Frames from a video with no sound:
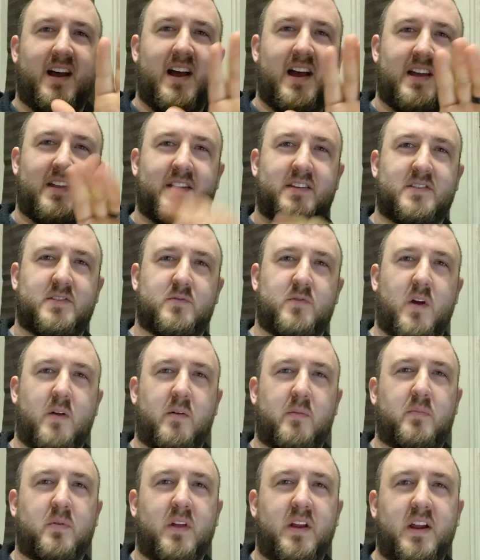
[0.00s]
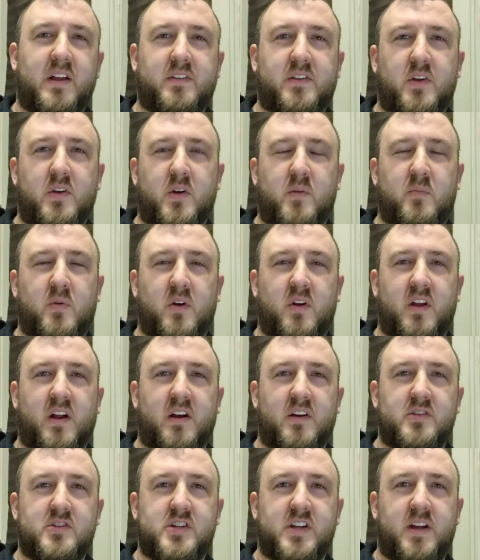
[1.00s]
Hi, this is Robert Polenik, the owner of Brutal
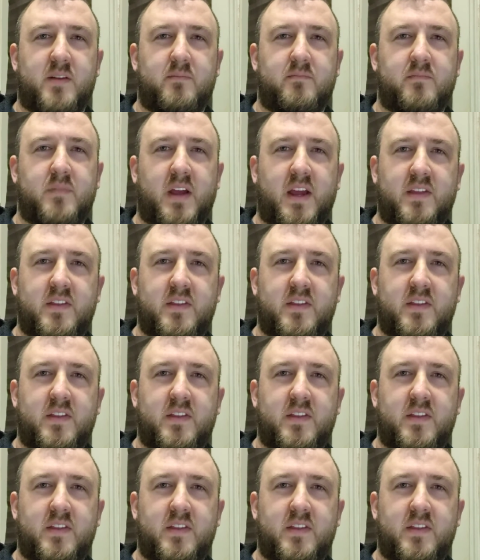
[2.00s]
Iron Gym.